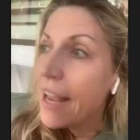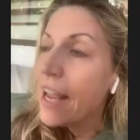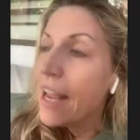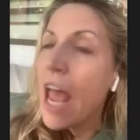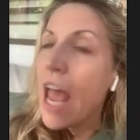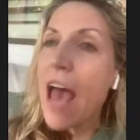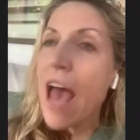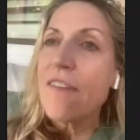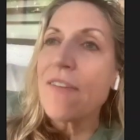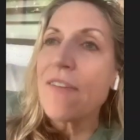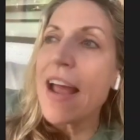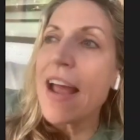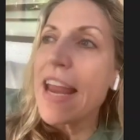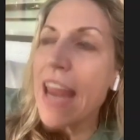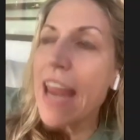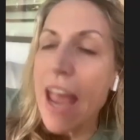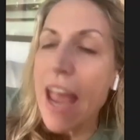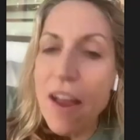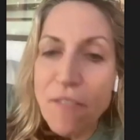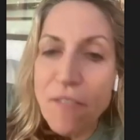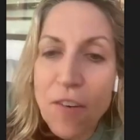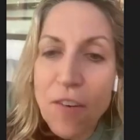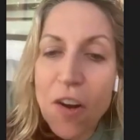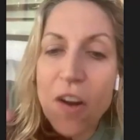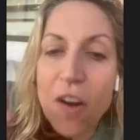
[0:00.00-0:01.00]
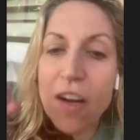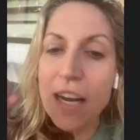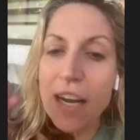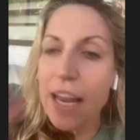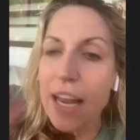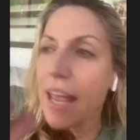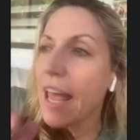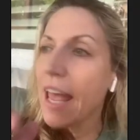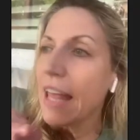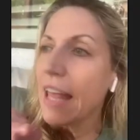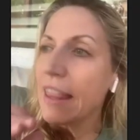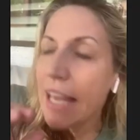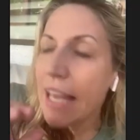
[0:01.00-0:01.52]
Have I ever
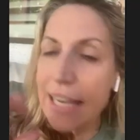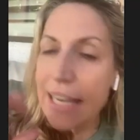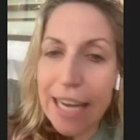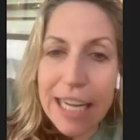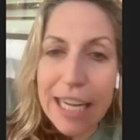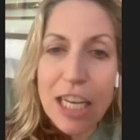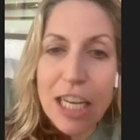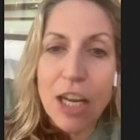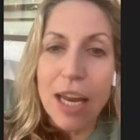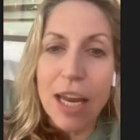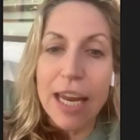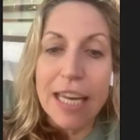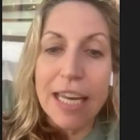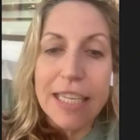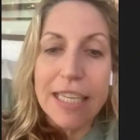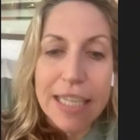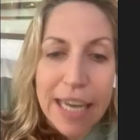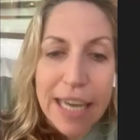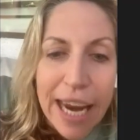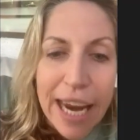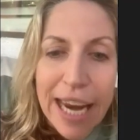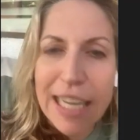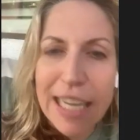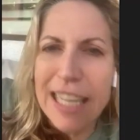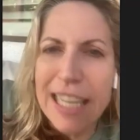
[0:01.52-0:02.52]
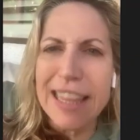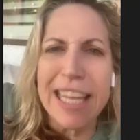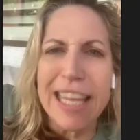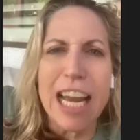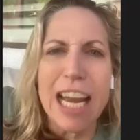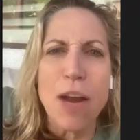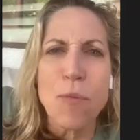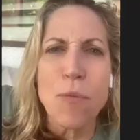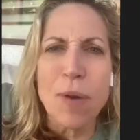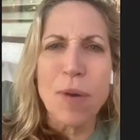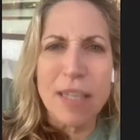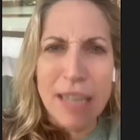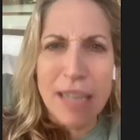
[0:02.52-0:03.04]
indicated that I
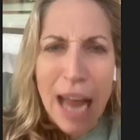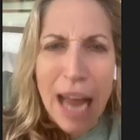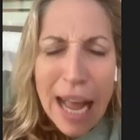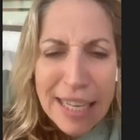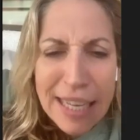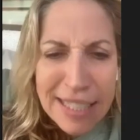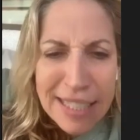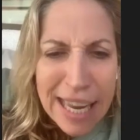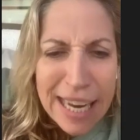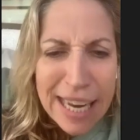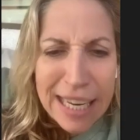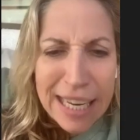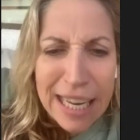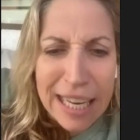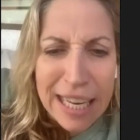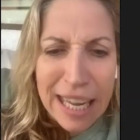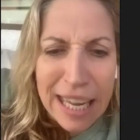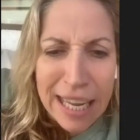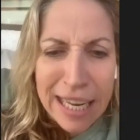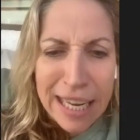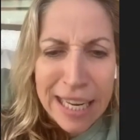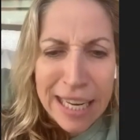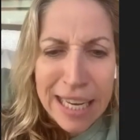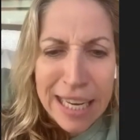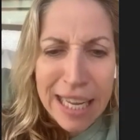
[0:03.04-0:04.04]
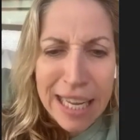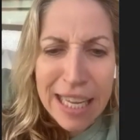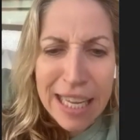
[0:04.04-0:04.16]
would not take a gig?